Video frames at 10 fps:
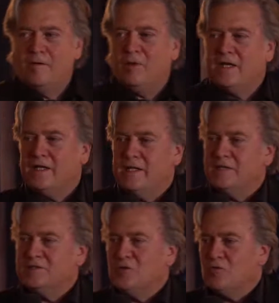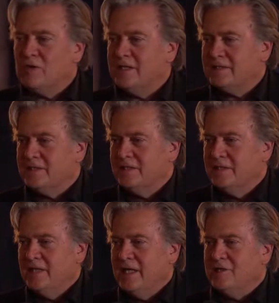But it is grit
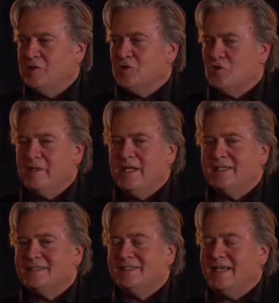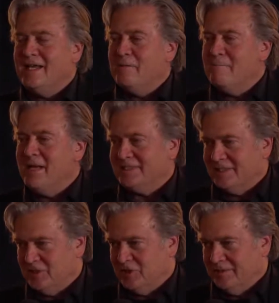and determination and a
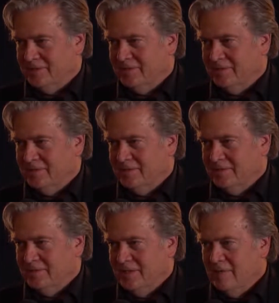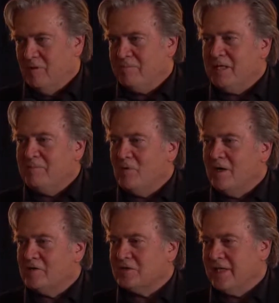message. And when people
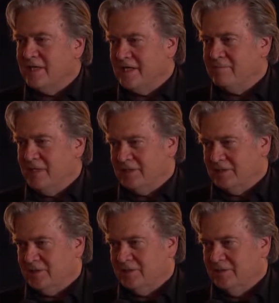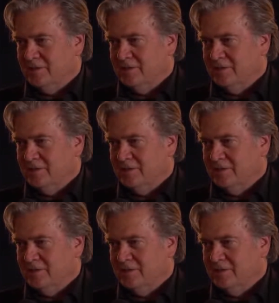understand that message,